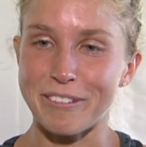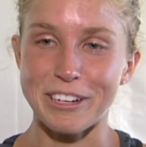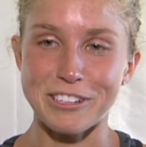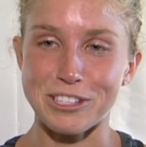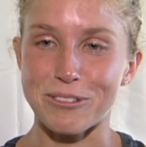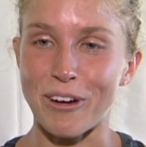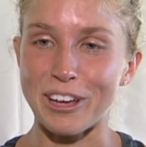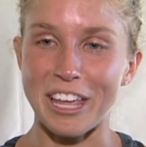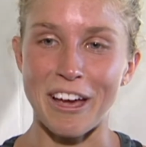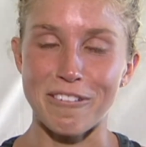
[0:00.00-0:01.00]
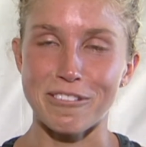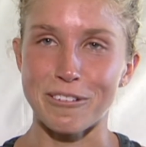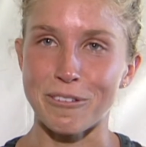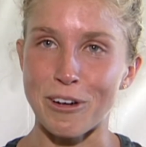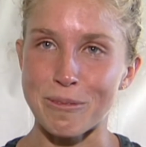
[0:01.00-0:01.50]
we were just walking out
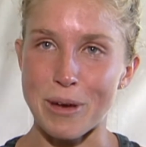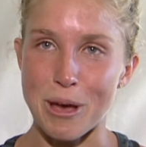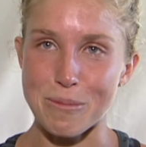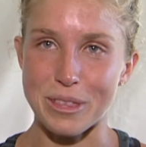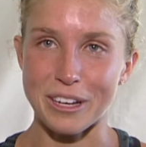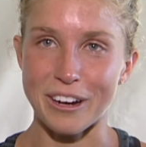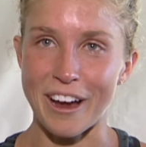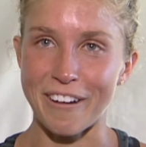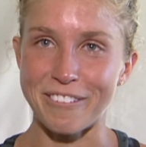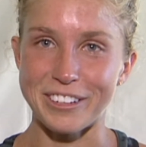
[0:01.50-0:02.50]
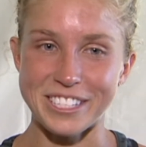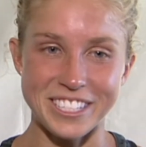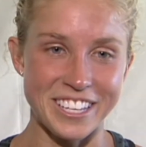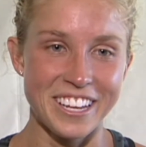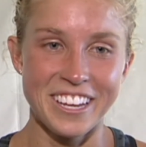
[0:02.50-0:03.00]
for warm-up, the crowd
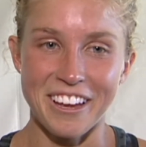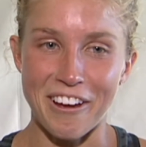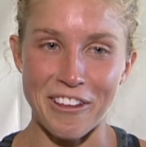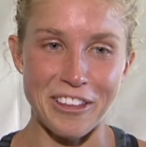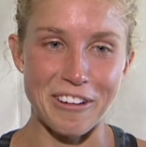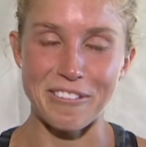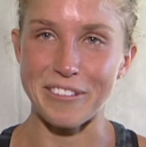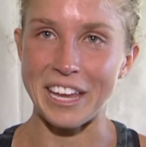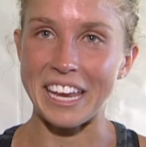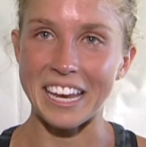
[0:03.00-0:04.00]
was on their feet.